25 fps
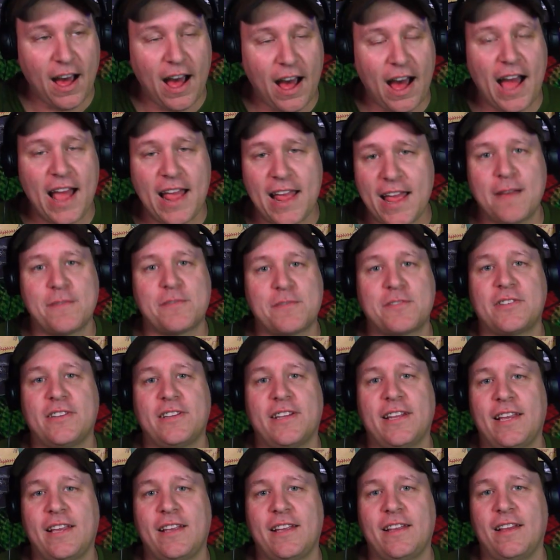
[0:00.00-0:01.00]
I
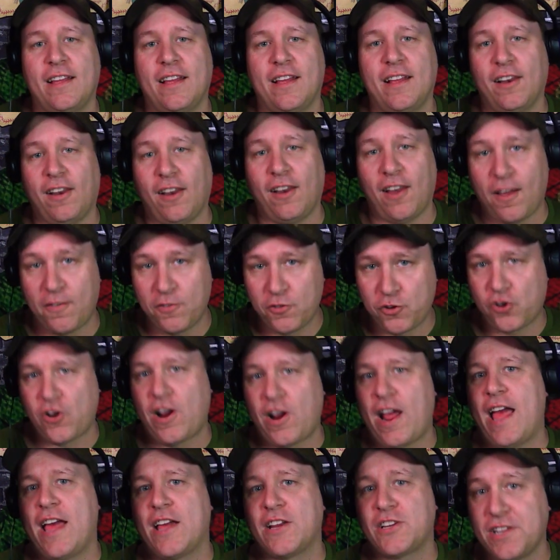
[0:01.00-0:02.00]
absolutely love
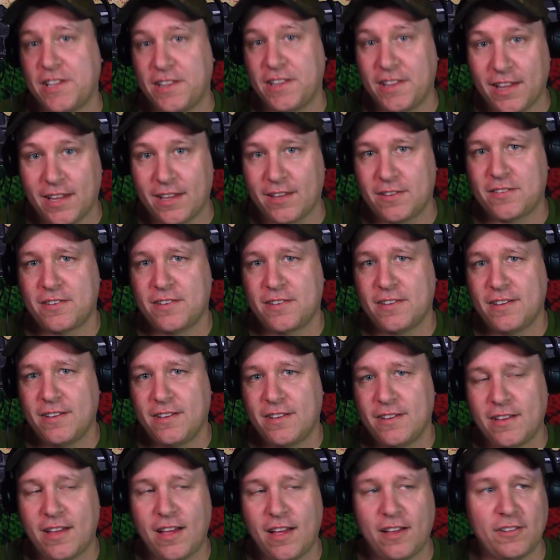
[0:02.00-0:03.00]
Trash in this.
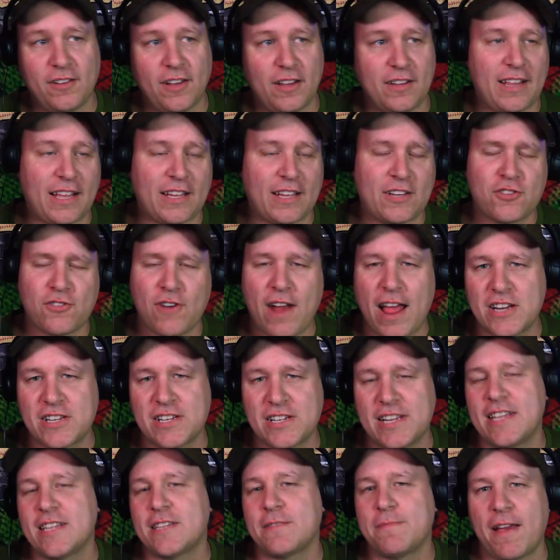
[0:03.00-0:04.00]
Uh, like Trash
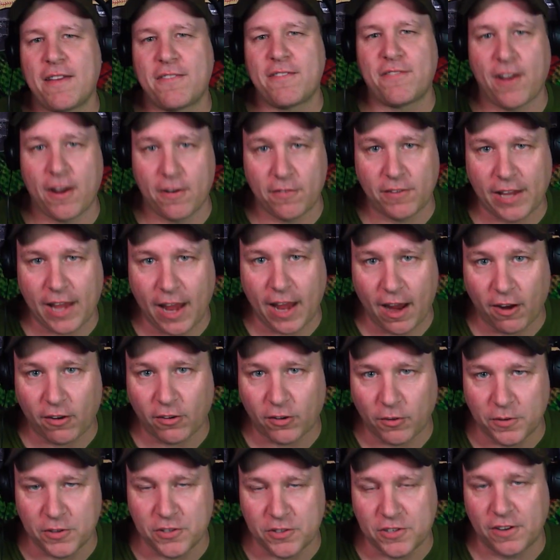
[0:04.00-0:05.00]
is my favorite
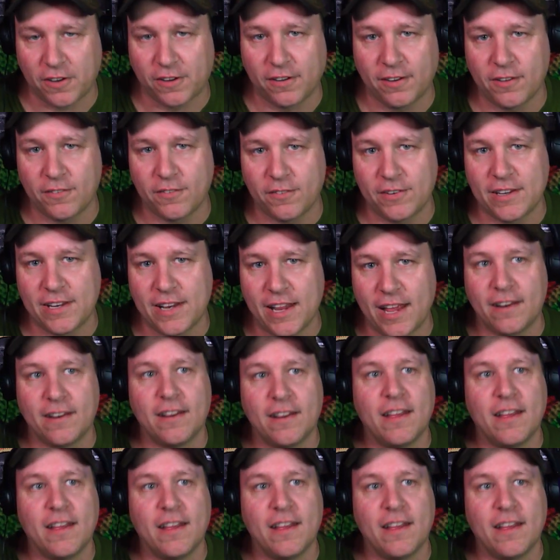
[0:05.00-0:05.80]
character in Return of the Living Dead.